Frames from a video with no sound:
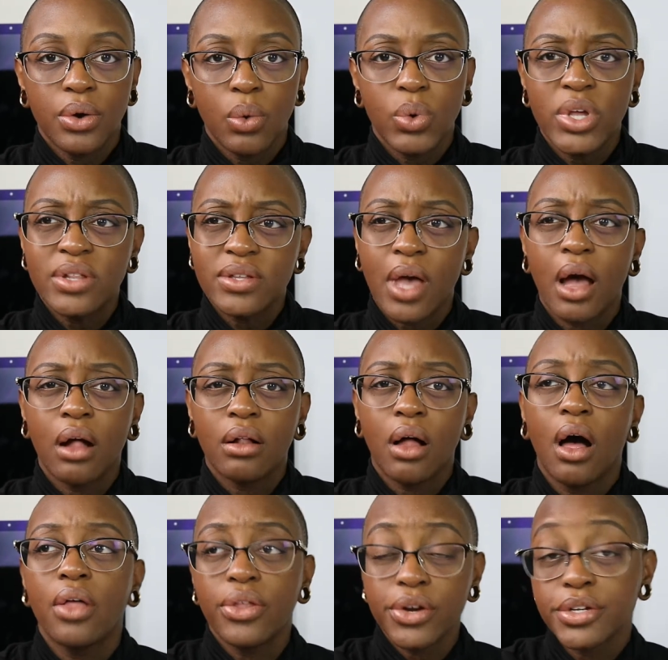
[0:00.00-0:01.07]
we tell
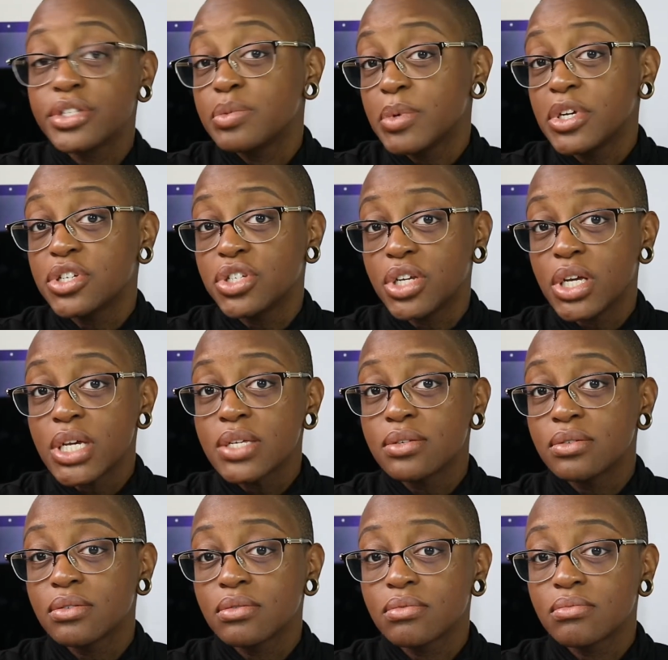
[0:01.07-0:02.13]
other
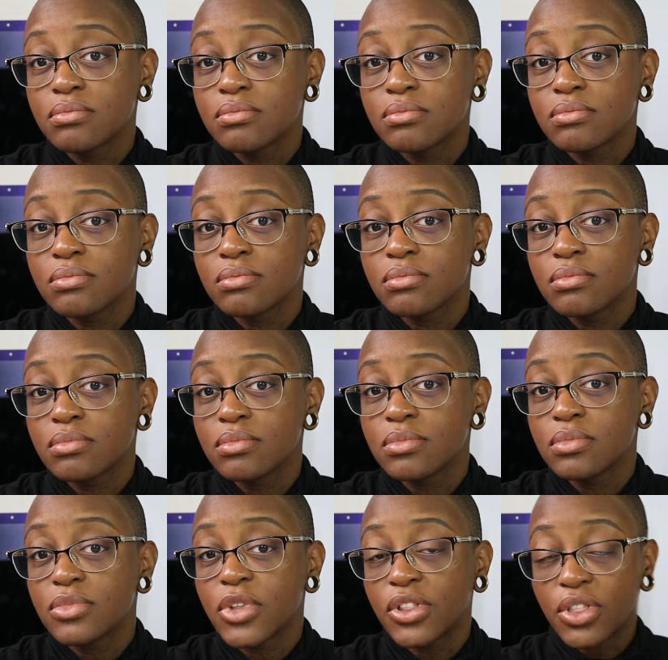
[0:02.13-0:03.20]
species
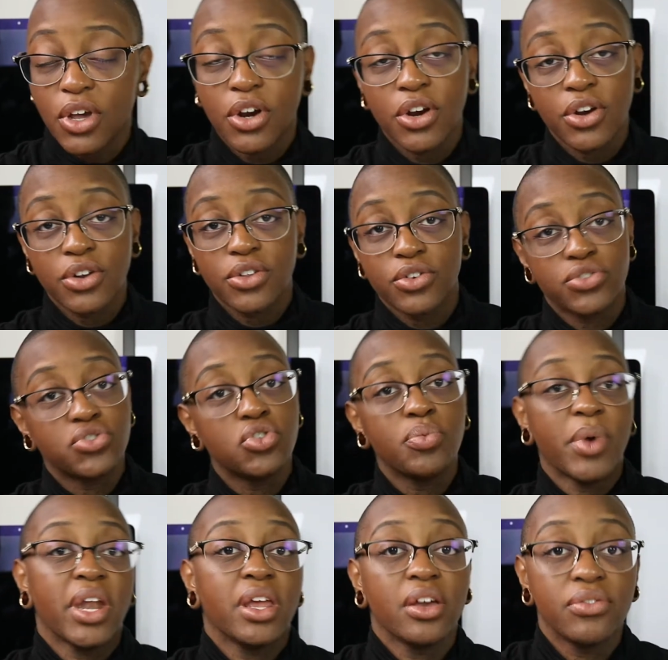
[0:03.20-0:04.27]
that there's too
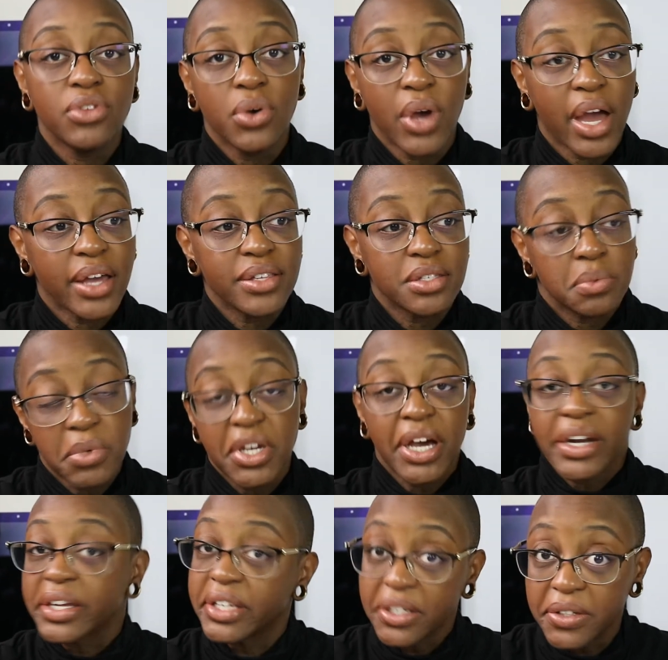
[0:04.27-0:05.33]
many of you guys. We
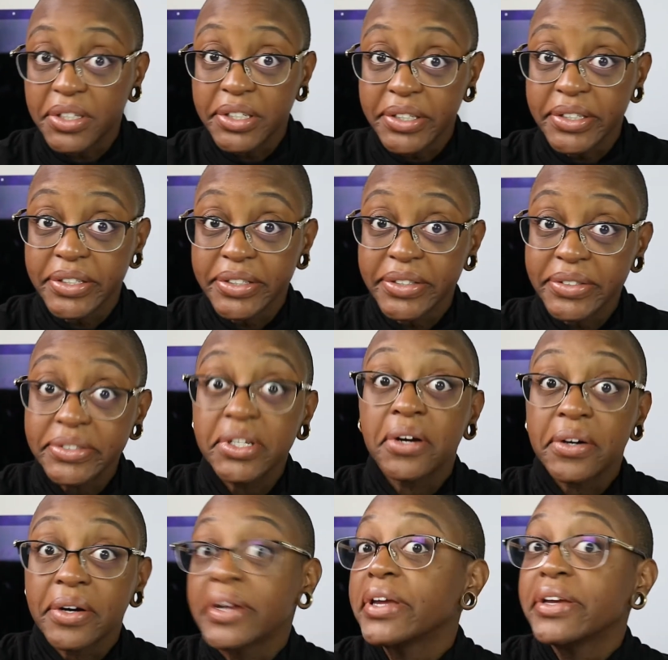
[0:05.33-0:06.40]
gotta kill you.
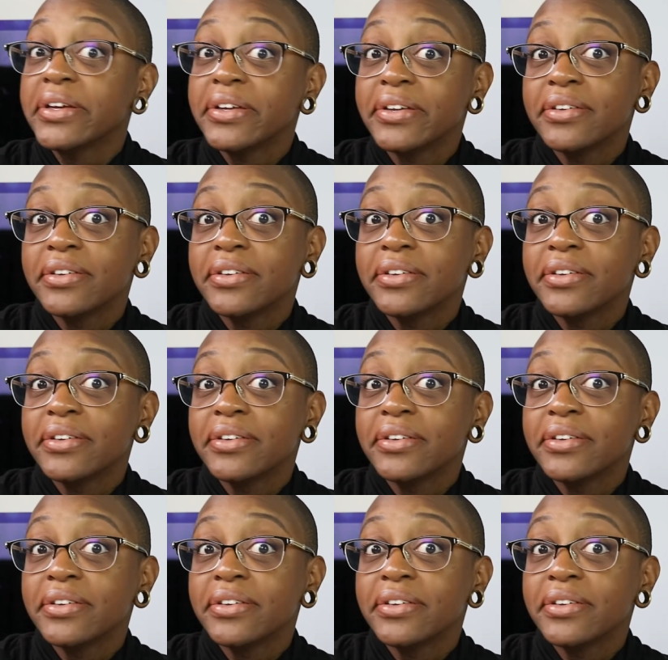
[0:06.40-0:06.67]
Sorry.